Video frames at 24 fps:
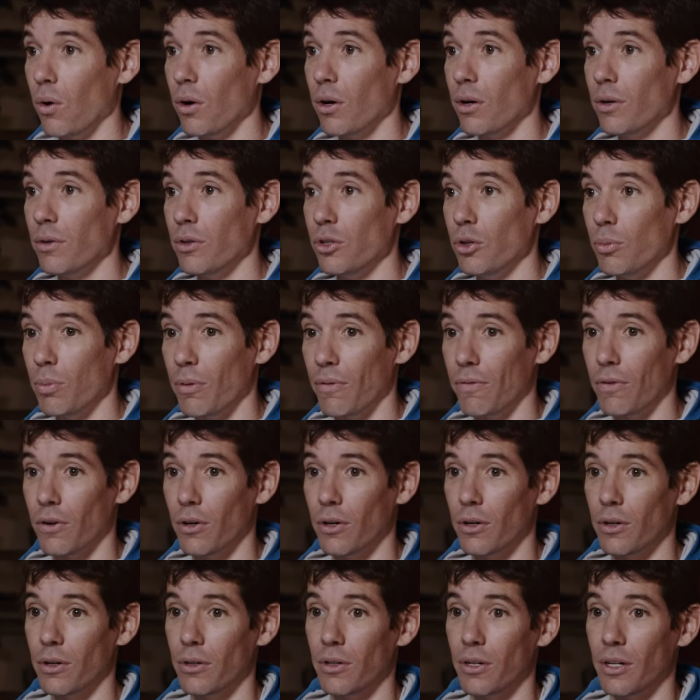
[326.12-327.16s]
Or you
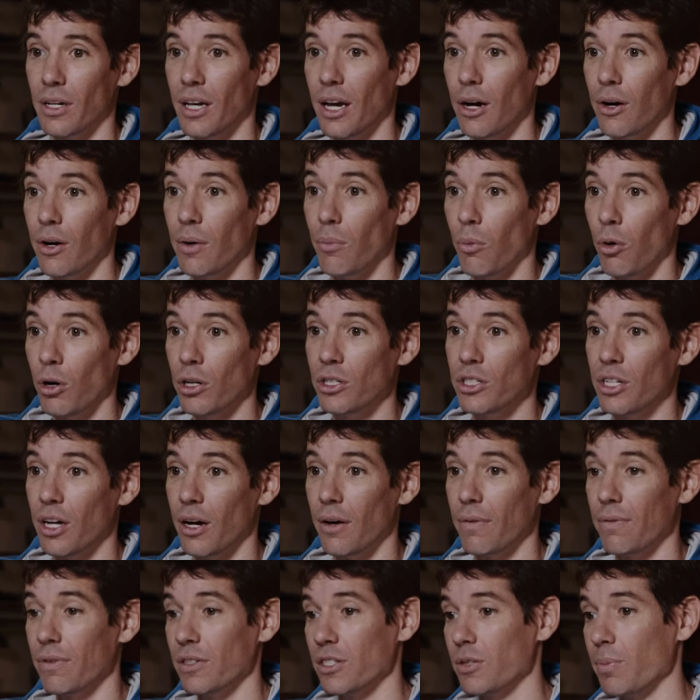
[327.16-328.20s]
prefer to carry more
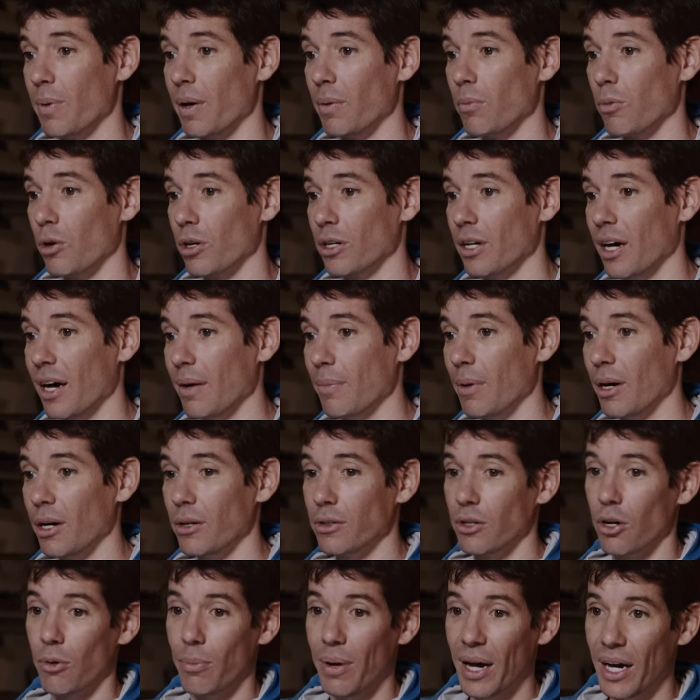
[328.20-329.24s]
stuff and spend more time out
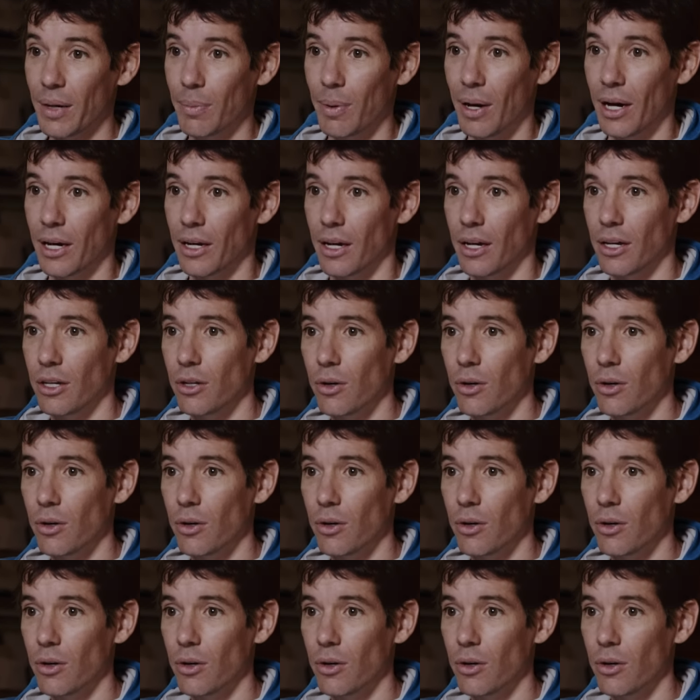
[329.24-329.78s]
and go backpacking.